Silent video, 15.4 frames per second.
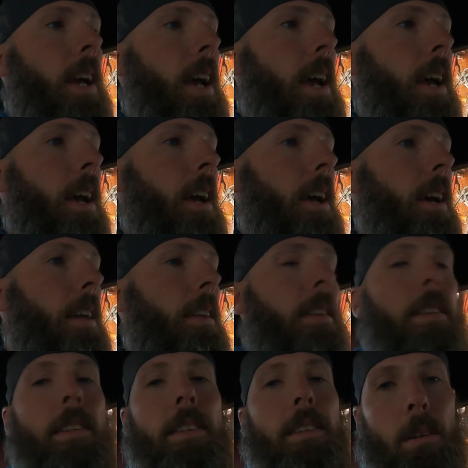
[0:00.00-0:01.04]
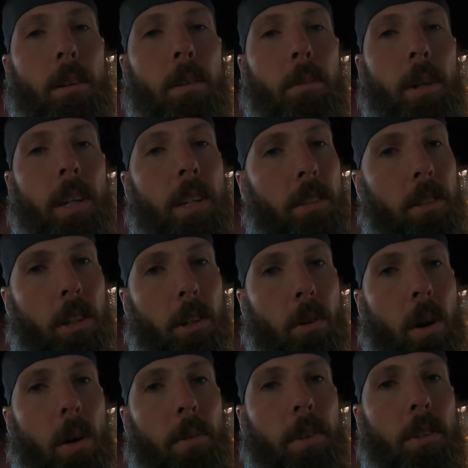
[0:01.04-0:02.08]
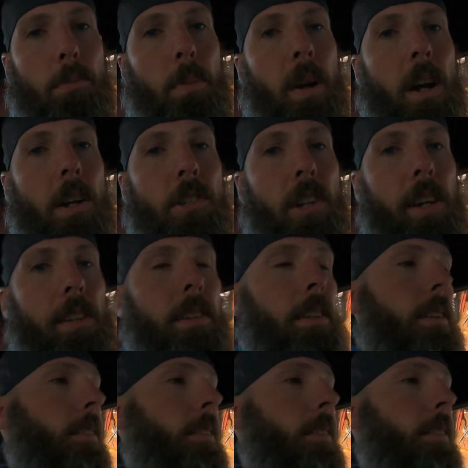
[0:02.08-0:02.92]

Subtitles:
and we continue on with this project.